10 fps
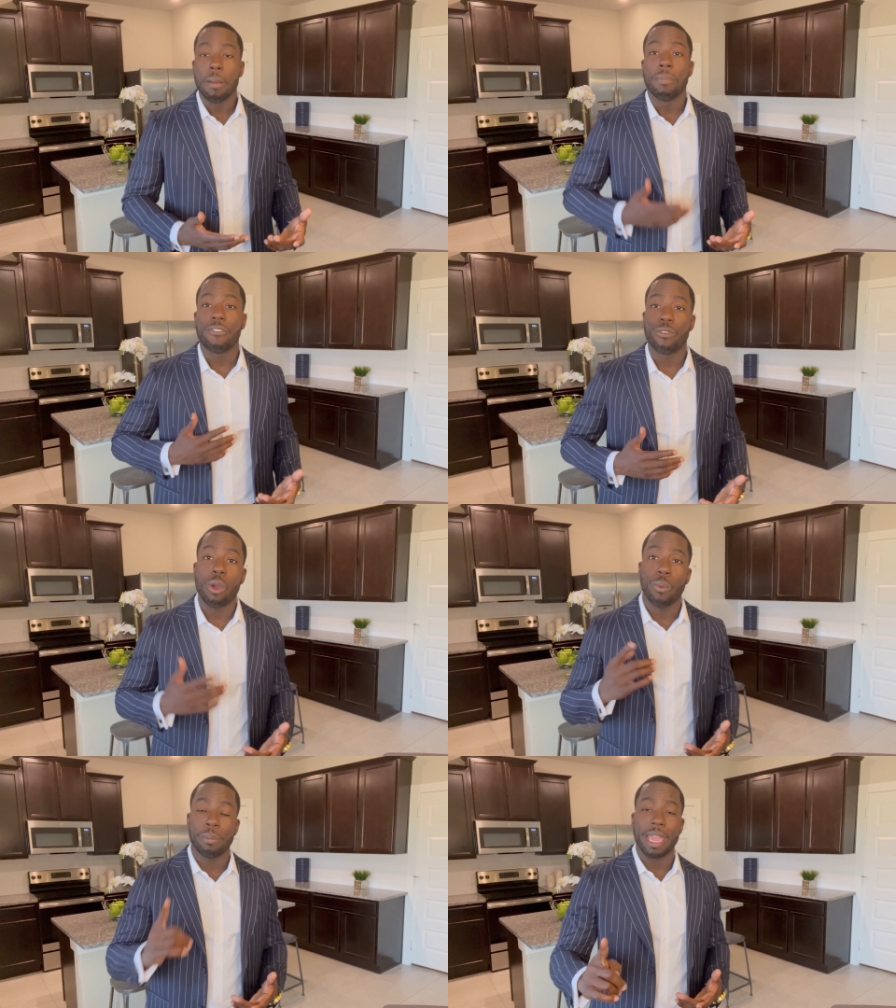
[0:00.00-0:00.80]

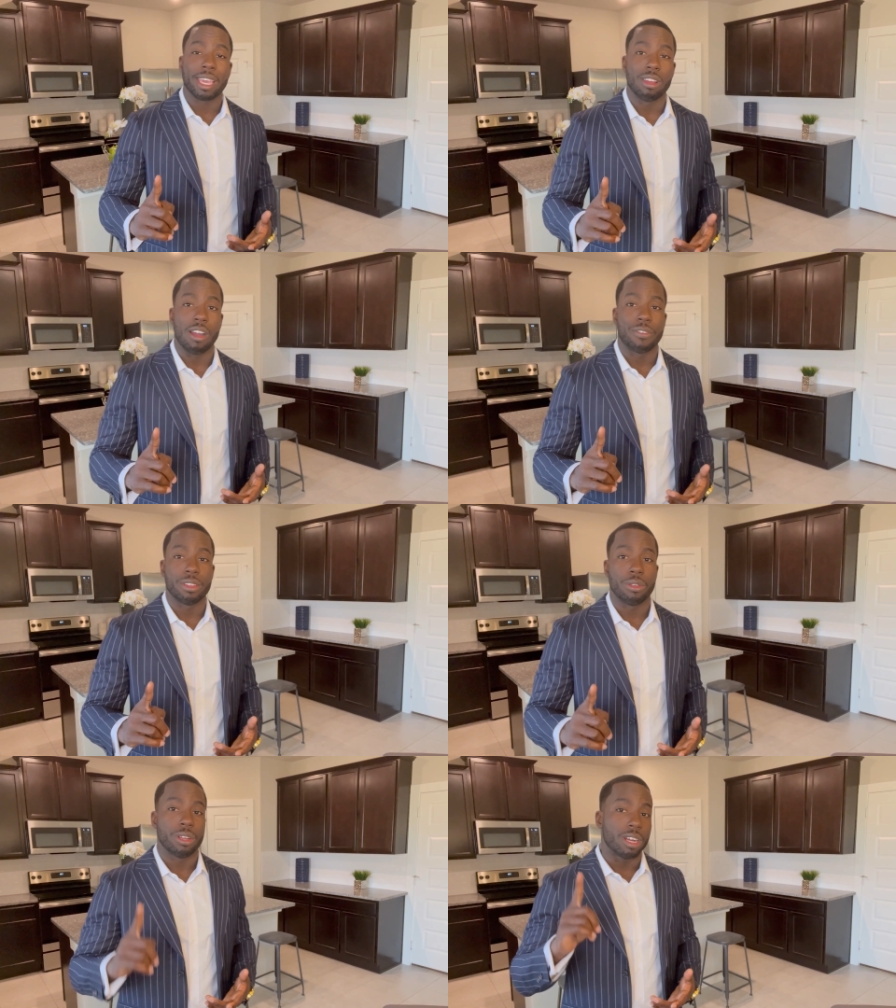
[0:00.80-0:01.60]
Before we make an offer
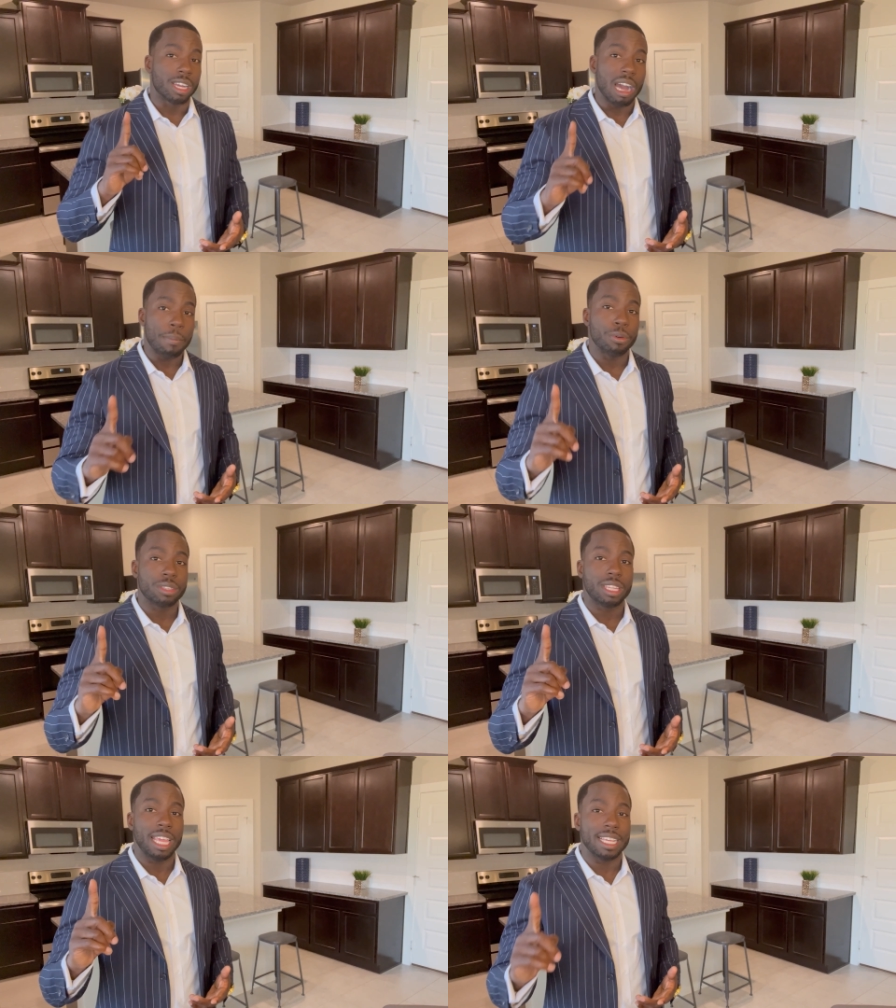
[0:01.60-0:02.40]
though, there are a
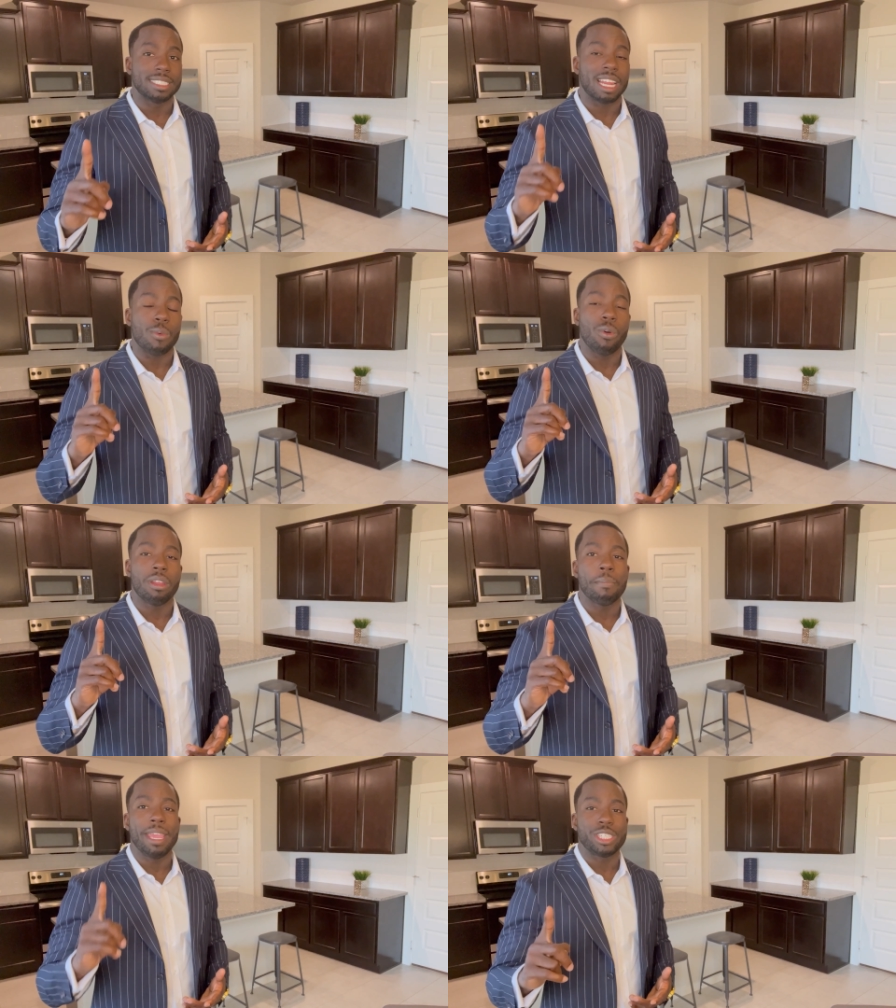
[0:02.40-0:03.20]
couple things that I want
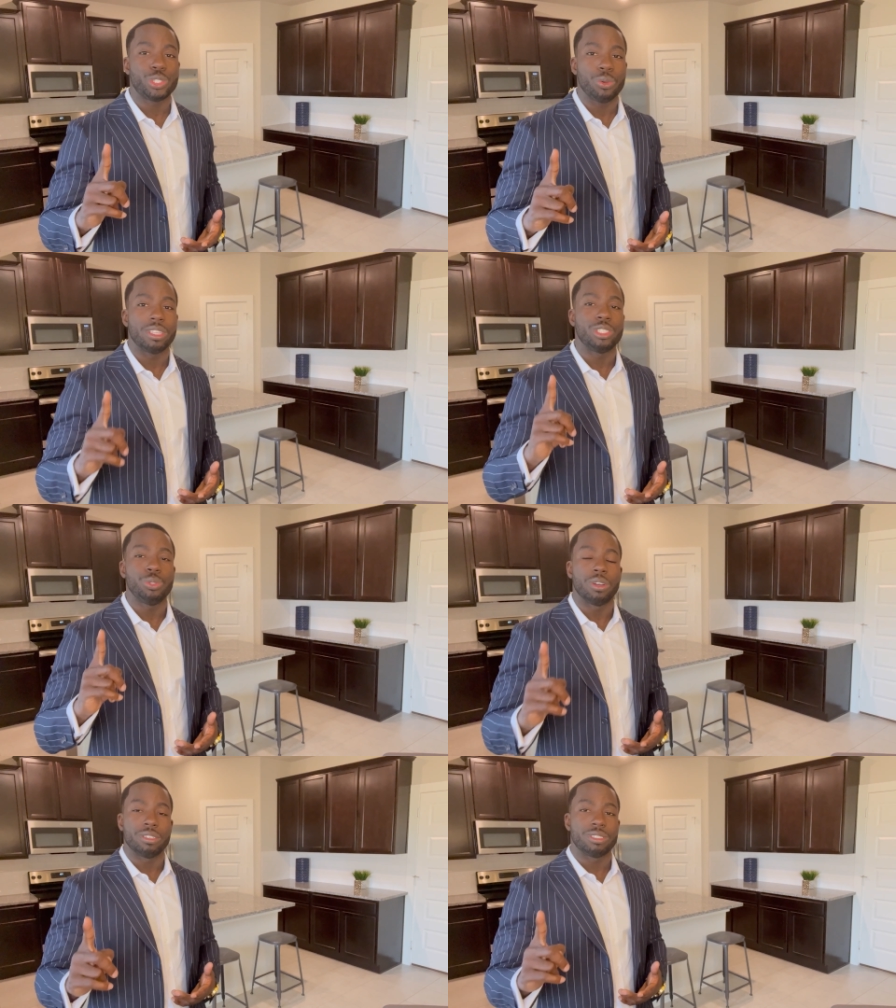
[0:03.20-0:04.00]
to make sure that
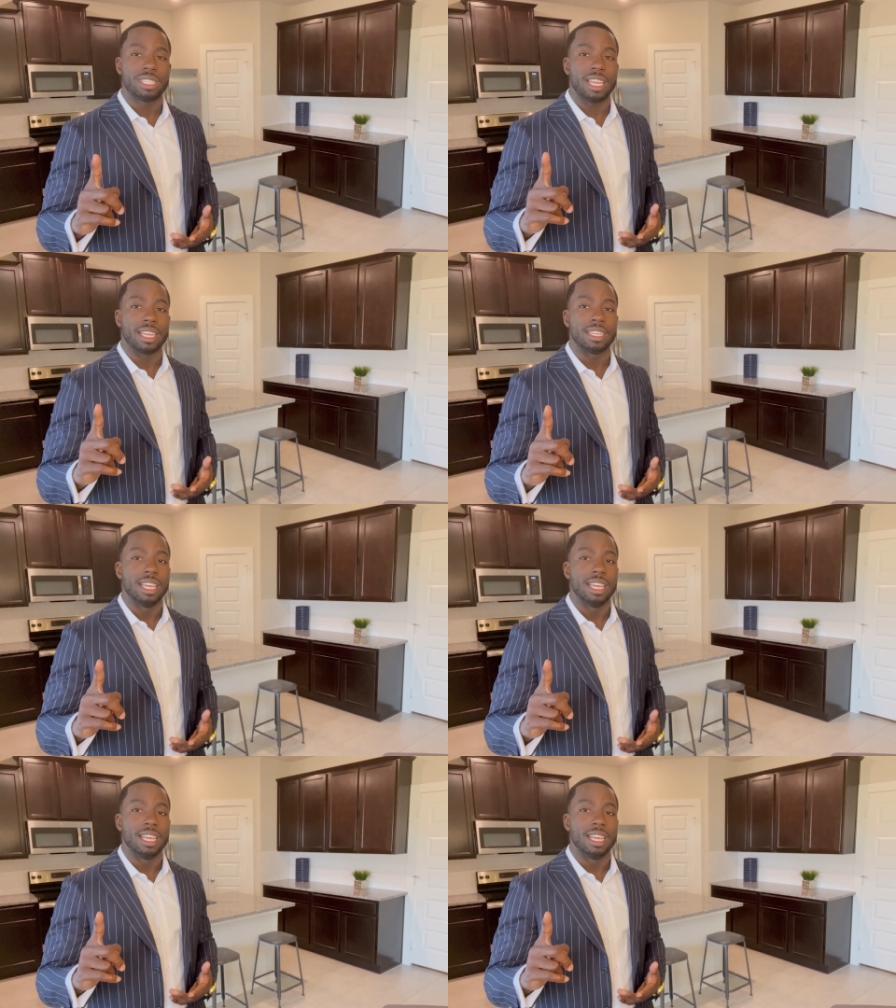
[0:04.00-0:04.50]
you understand